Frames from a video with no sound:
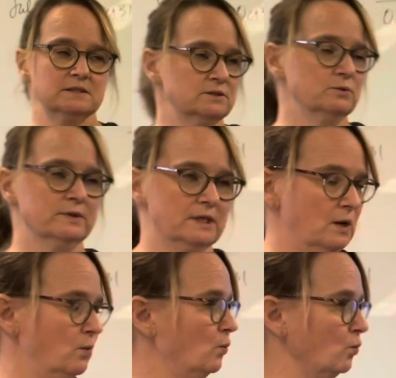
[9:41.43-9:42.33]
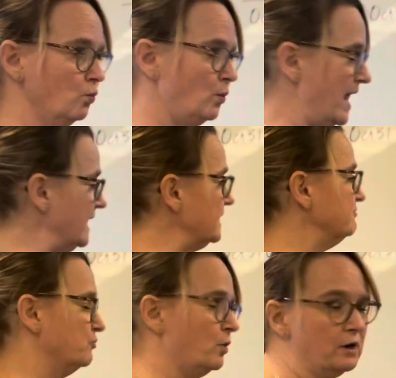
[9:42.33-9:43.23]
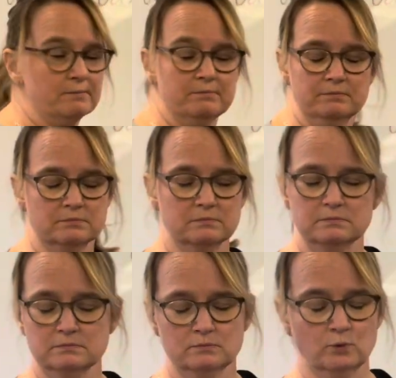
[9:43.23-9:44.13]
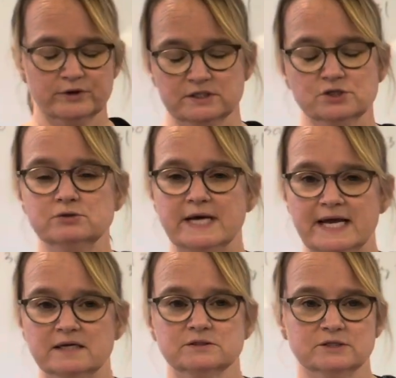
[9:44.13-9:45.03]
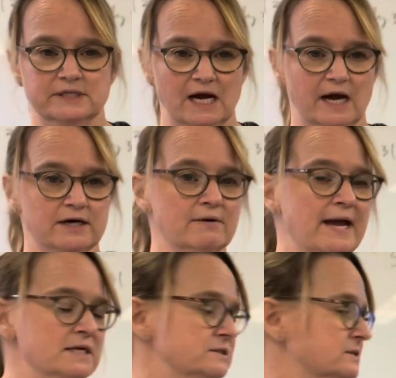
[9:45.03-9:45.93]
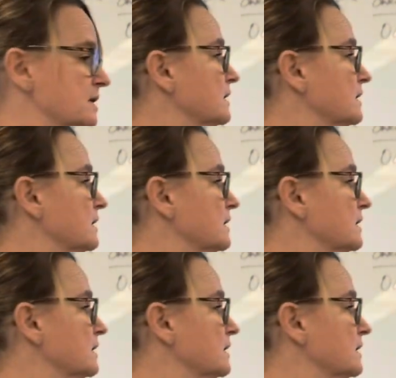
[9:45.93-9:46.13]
to do with any form with a due date to the IRS,